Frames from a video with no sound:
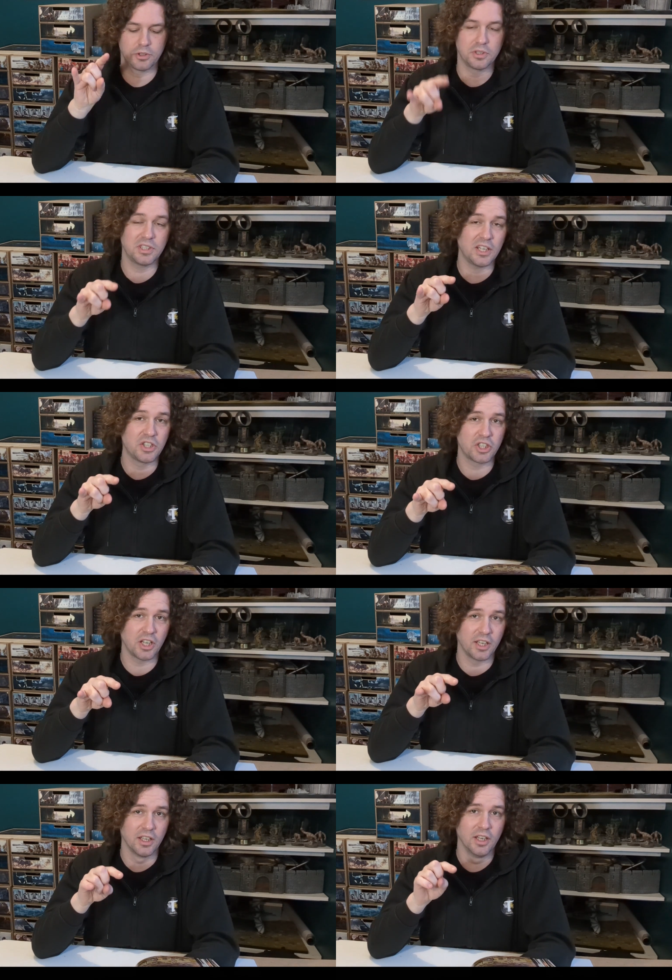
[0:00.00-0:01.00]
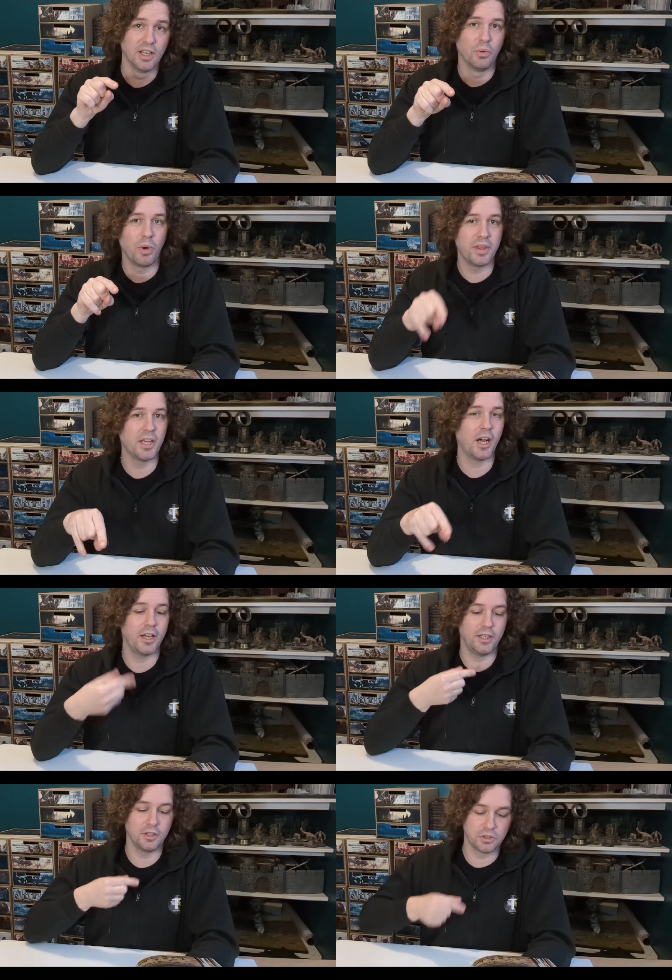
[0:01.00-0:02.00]
So essentially, when the
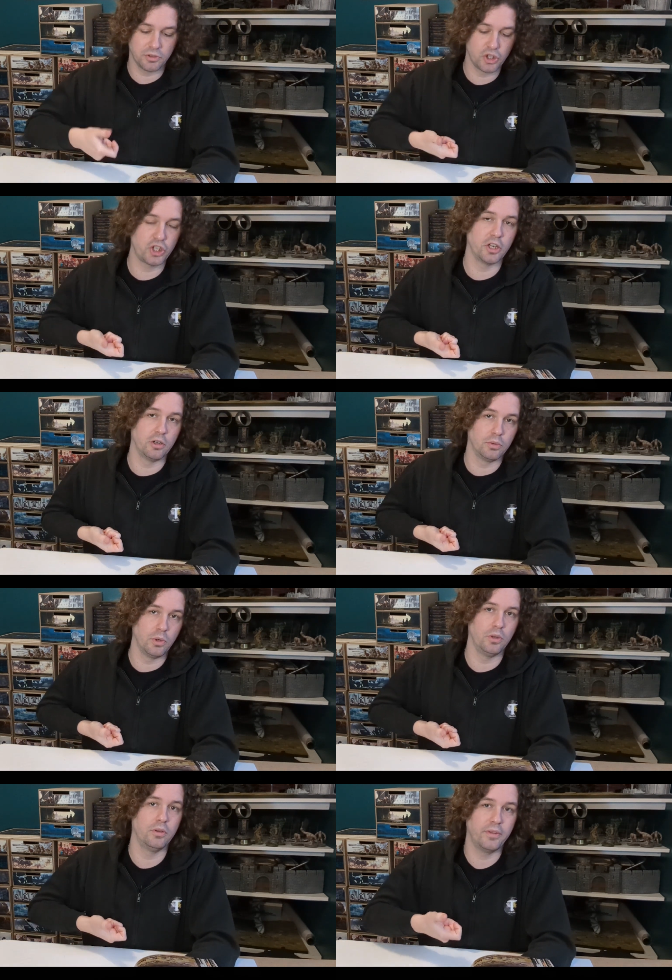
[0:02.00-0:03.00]
Iron Hills are in shield wall,